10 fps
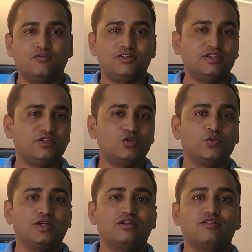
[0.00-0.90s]
We need to
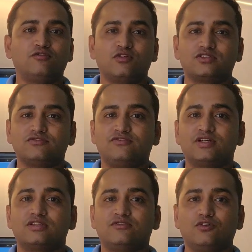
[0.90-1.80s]
wait for some
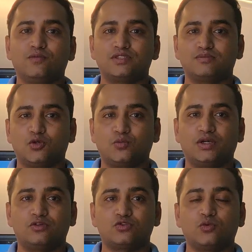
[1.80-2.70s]
further information from
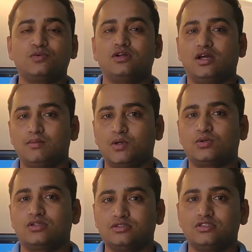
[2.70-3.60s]
Microsoft
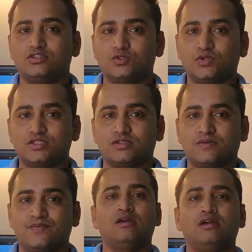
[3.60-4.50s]
about this situation.
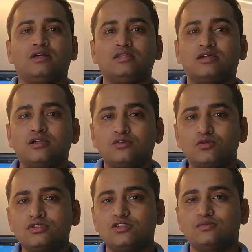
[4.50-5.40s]
The
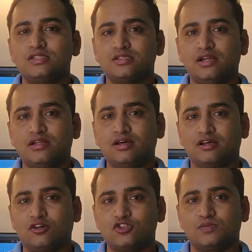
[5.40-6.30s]
conclusion of this entire
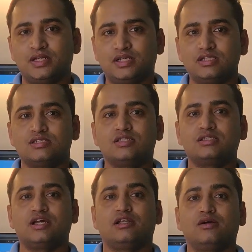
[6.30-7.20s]
announcement is
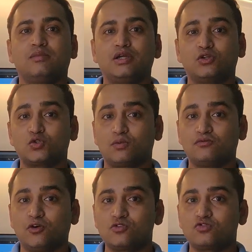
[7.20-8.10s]
that Microsoft
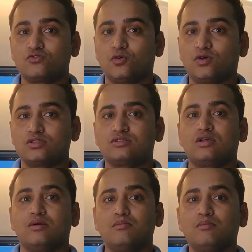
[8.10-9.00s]
wants to focus
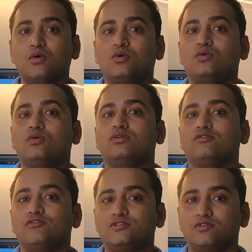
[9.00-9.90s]
more on
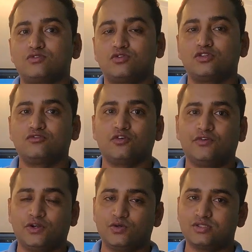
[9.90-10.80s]
Visual Studio for
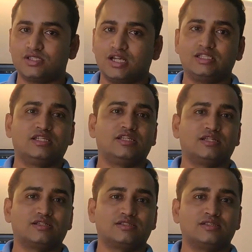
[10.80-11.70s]
Windows and the
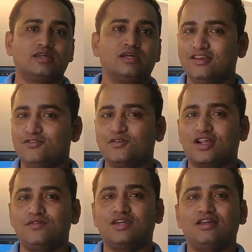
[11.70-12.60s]
Linux. If you are
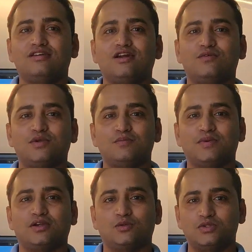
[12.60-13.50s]
having any kind of
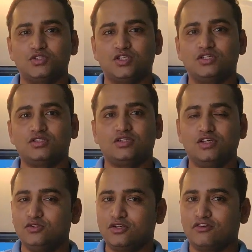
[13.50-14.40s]
impact of this change
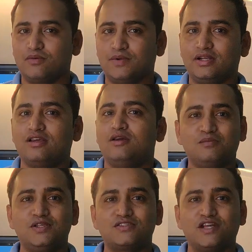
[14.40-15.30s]
in your development,
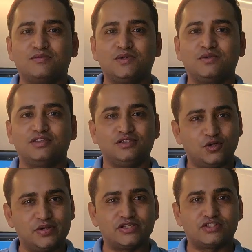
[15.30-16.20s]
please let me know in the
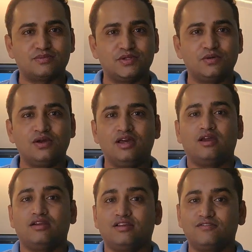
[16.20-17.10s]
comment section below.
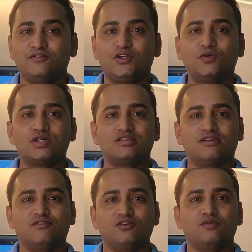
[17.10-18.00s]
And if the video was
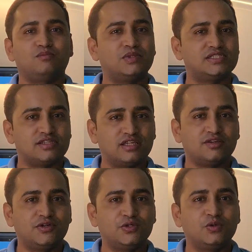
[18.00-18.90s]
helpful, please like
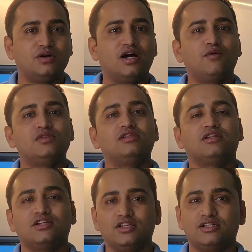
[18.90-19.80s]
the video. I will
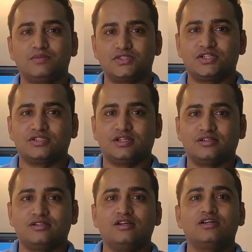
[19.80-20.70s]
really appreciate
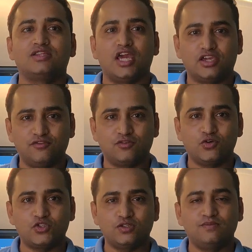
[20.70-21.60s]
that. Thank you for
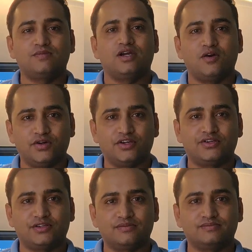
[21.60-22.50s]
watching. Have a
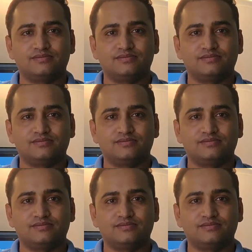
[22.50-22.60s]
great day.